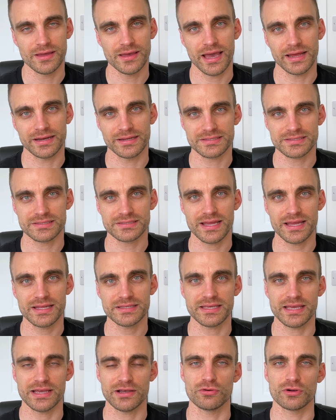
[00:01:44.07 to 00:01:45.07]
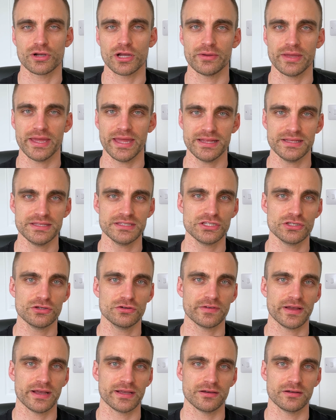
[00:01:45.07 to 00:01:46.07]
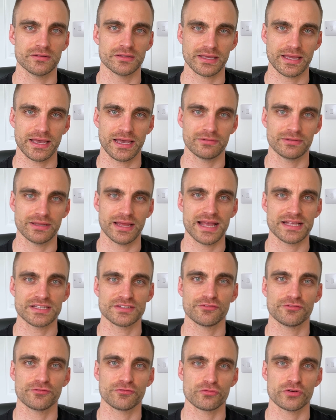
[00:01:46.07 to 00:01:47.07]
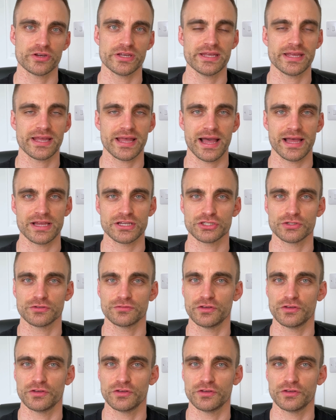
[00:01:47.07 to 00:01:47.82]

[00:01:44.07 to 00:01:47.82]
And instead it will go into your Vanguard account as free cash